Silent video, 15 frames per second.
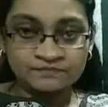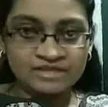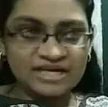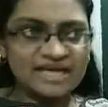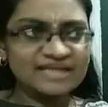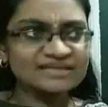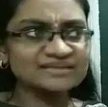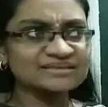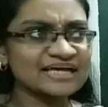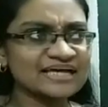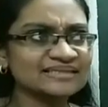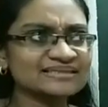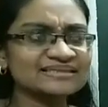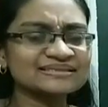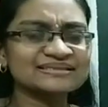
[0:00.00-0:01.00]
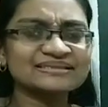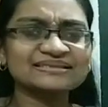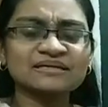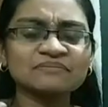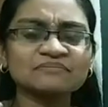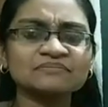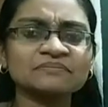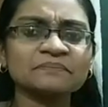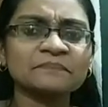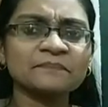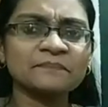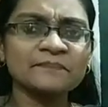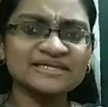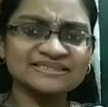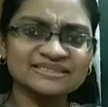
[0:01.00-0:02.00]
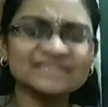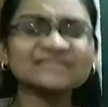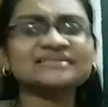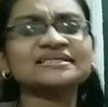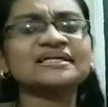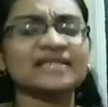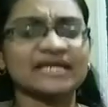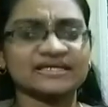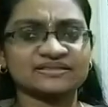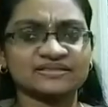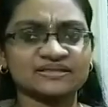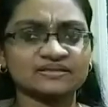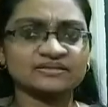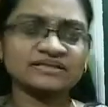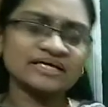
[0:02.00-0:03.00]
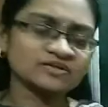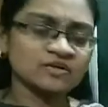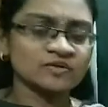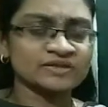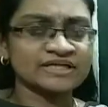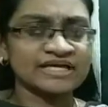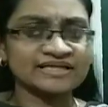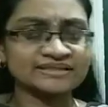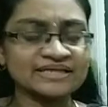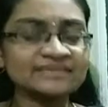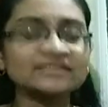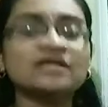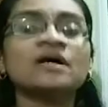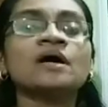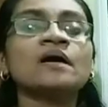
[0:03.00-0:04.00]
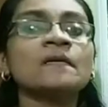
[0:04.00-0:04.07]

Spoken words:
And that is some messenger like thing. They thought like that.